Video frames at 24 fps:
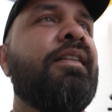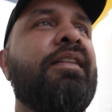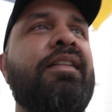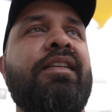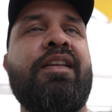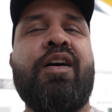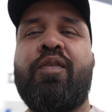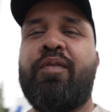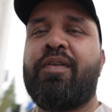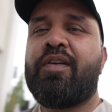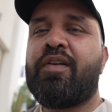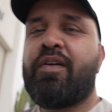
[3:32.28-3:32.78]

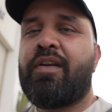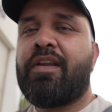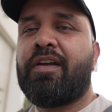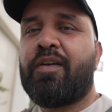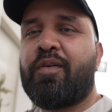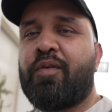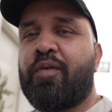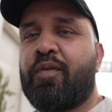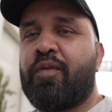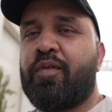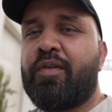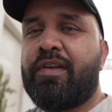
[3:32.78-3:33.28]
Now we're gonna
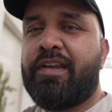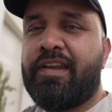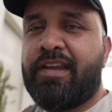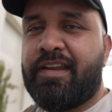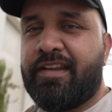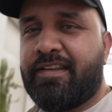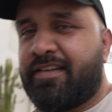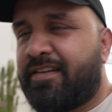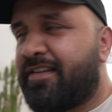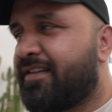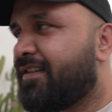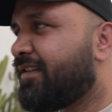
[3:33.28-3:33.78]
go
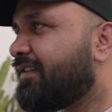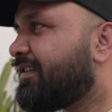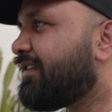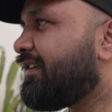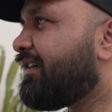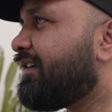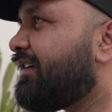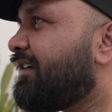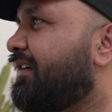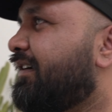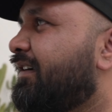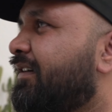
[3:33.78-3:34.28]
eat
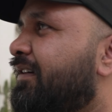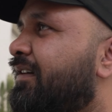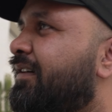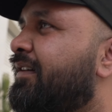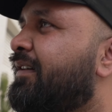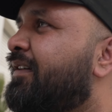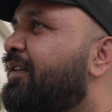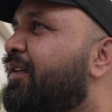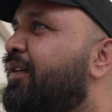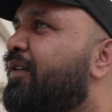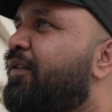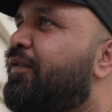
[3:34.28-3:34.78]
the
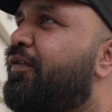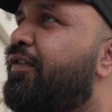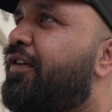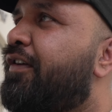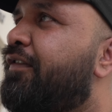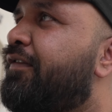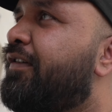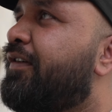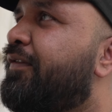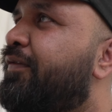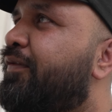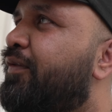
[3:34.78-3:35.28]

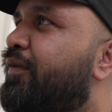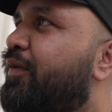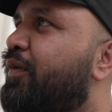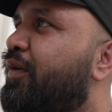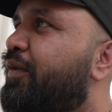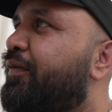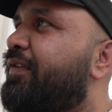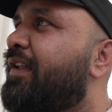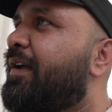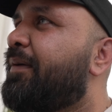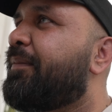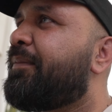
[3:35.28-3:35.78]
favorite food
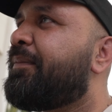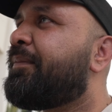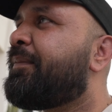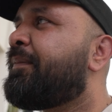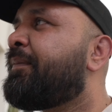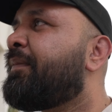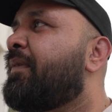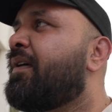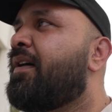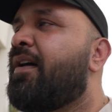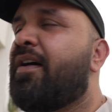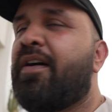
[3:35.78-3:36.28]
of them,
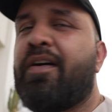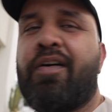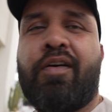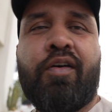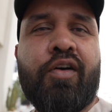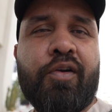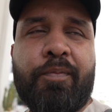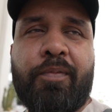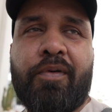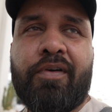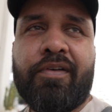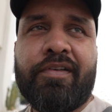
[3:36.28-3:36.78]

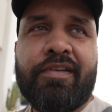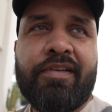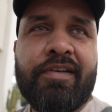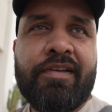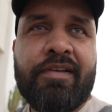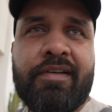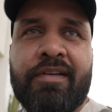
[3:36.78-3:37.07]
hot pot.